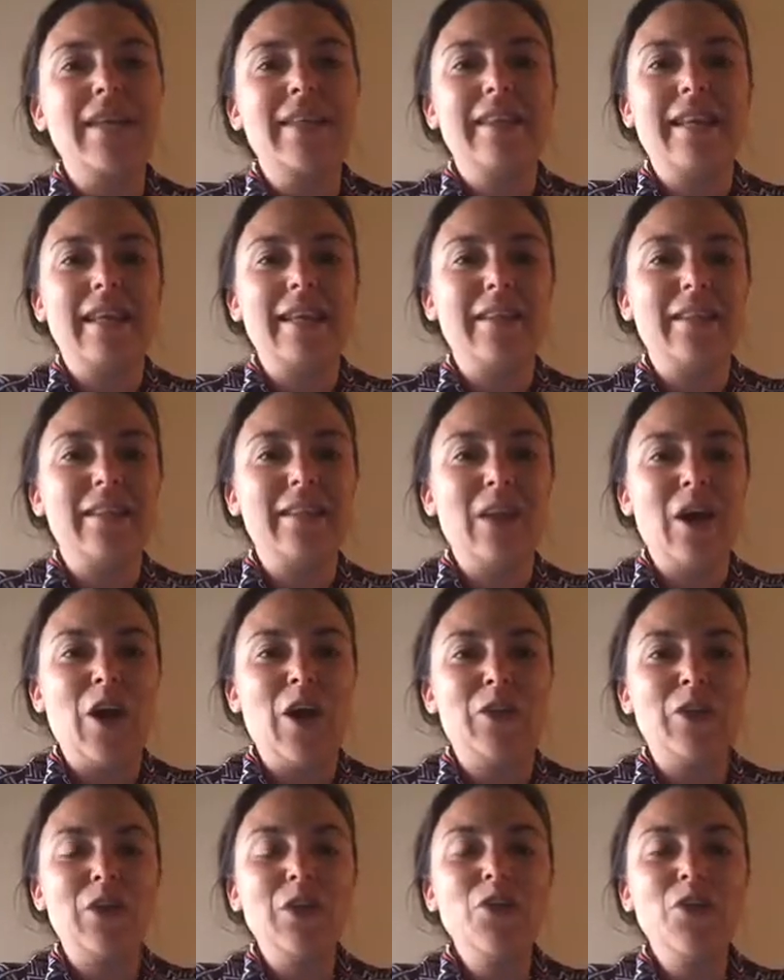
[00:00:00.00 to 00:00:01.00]

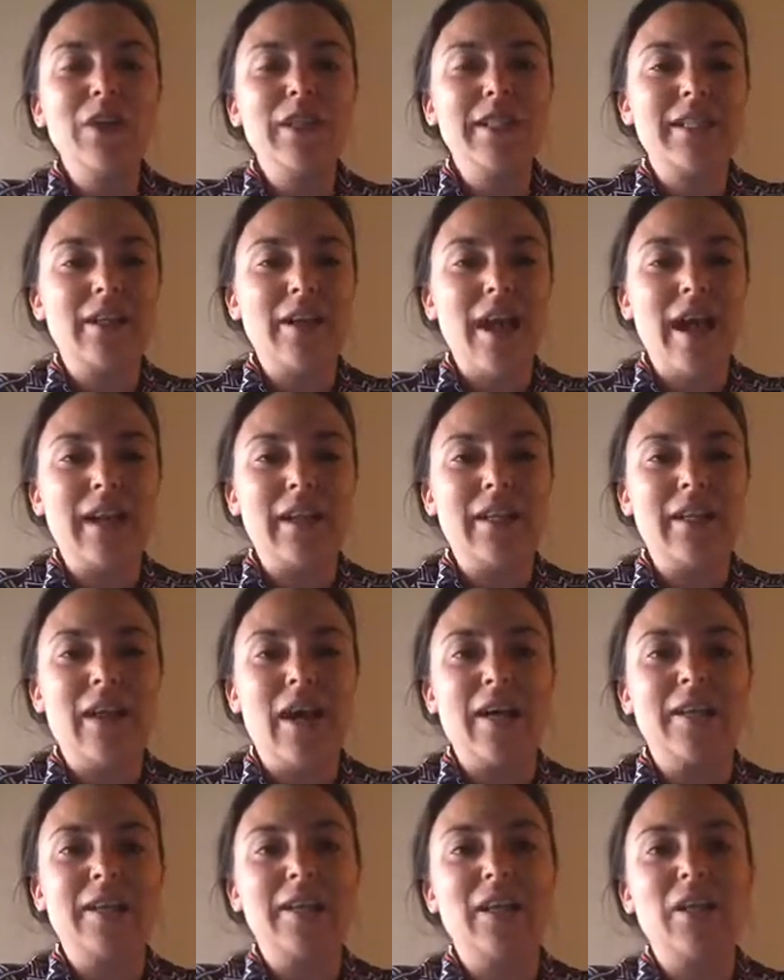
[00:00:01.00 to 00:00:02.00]
that students are
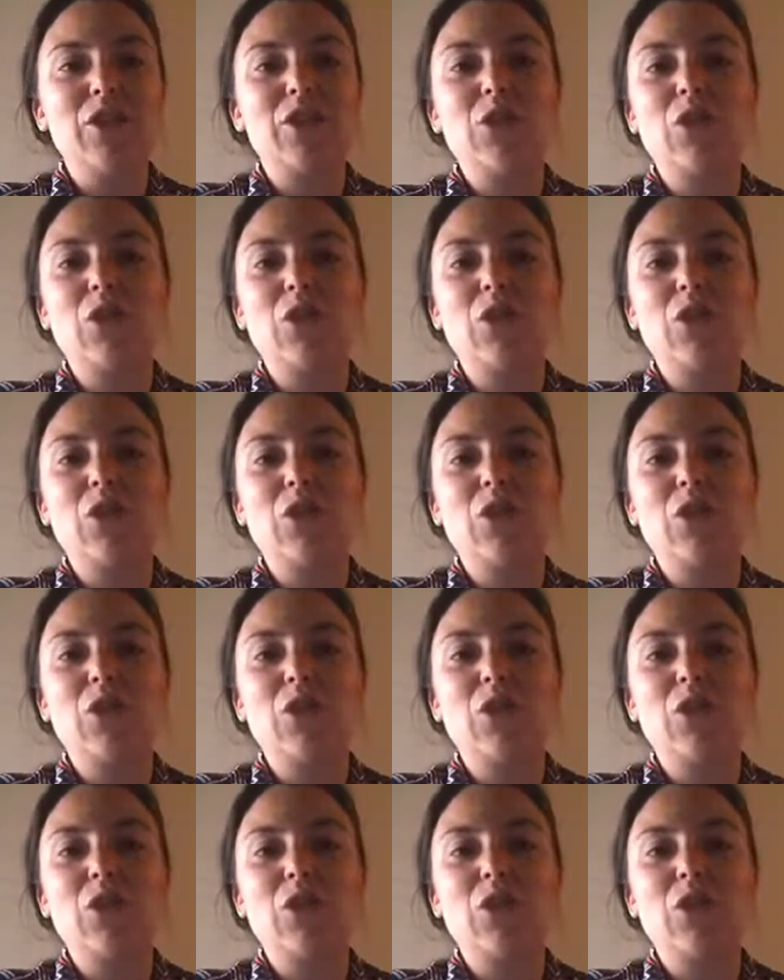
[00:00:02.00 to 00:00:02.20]
analyzing it.